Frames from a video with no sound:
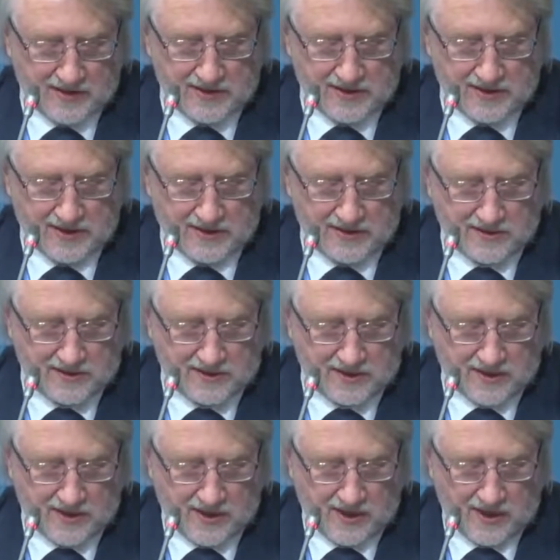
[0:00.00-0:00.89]
on
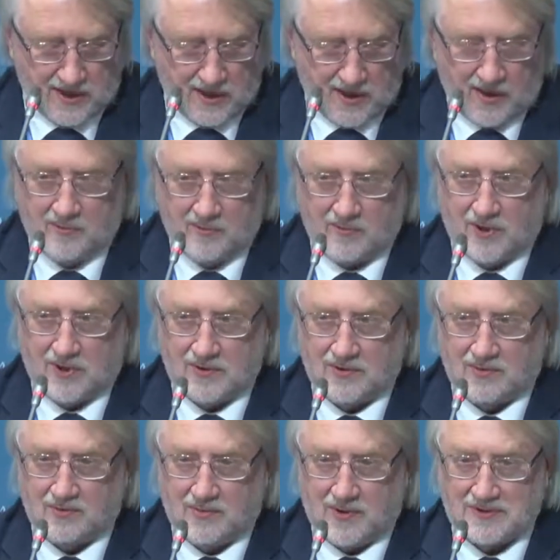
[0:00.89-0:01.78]
our online
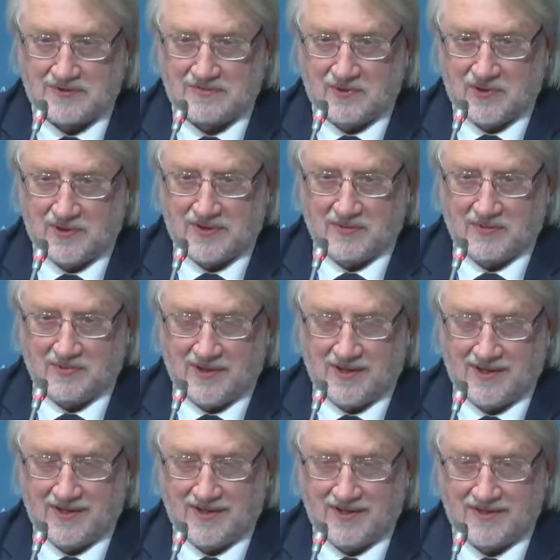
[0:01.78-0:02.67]
portal. So
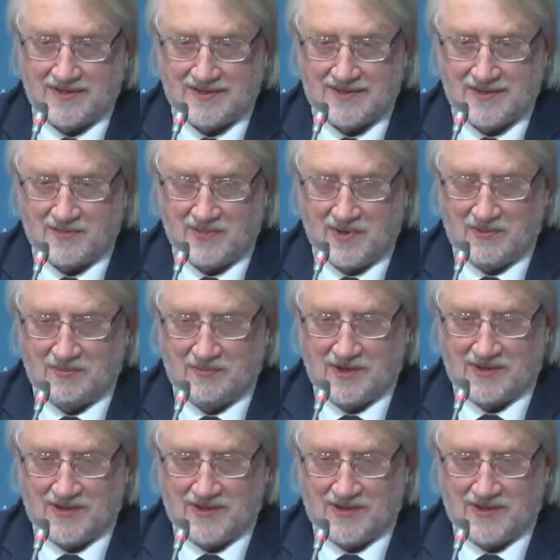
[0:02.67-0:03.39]
I'm the